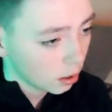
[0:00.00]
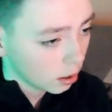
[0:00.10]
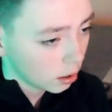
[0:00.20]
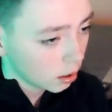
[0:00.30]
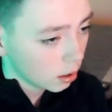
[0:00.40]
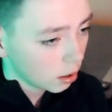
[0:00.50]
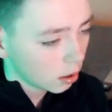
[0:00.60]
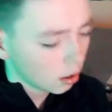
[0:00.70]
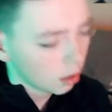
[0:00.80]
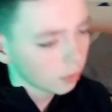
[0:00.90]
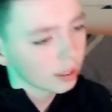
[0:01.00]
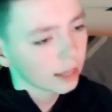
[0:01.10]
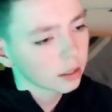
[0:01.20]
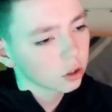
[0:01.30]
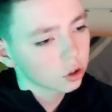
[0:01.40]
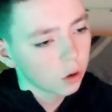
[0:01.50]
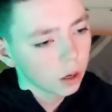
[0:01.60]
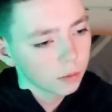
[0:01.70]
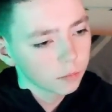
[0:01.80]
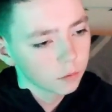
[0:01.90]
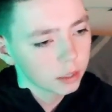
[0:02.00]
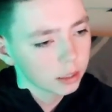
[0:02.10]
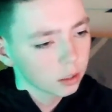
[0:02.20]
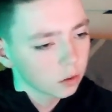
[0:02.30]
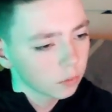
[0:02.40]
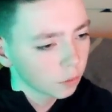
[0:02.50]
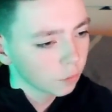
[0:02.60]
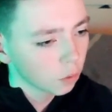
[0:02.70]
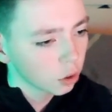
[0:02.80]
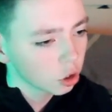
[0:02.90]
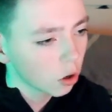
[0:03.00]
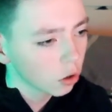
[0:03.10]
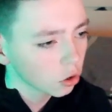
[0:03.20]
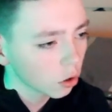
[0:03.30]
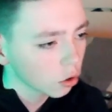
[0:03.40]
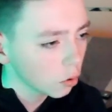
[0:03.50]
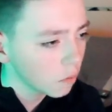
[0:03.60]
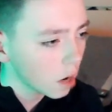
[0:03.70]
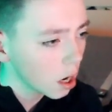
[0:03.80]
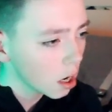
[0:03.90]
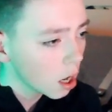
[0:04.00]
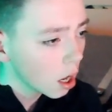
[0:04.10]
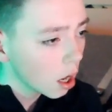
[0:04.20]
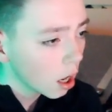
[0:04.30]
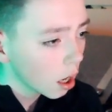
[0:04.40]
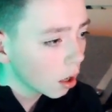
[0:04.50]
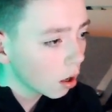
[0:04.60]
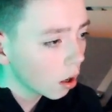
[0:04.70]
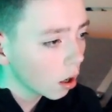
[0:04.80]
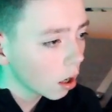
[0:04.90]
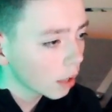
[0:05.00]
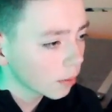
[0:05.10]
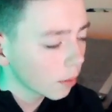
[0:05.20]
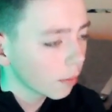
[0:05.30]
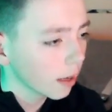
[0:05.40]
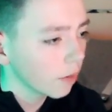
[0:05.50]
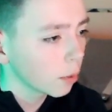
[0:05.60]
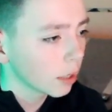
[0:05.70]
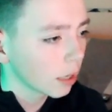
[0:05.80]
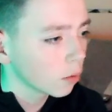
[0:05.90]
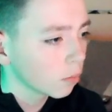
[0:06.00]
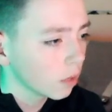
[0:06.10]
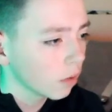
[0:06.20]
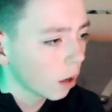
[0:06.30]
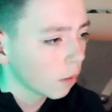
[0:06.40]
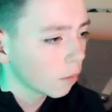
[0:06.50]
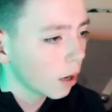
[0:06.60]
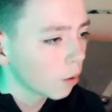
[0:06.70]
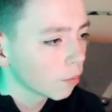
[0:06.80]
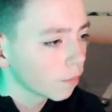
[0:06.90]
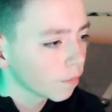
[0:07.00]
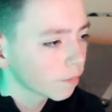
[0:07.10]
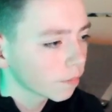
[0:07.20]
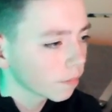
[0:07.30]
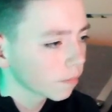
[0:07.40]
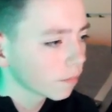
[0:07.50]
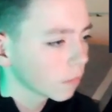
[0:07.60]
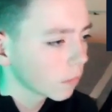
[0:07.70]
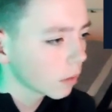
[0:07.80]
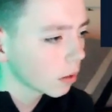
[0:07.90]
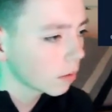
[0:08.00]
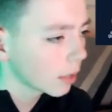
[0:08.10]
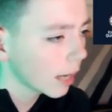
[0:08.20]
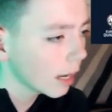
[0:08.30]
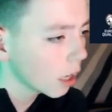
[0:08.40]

We're taking it short, we've taken the throwing shots, crossover. This went by everybody, I don't believe that. Wow. McGregor.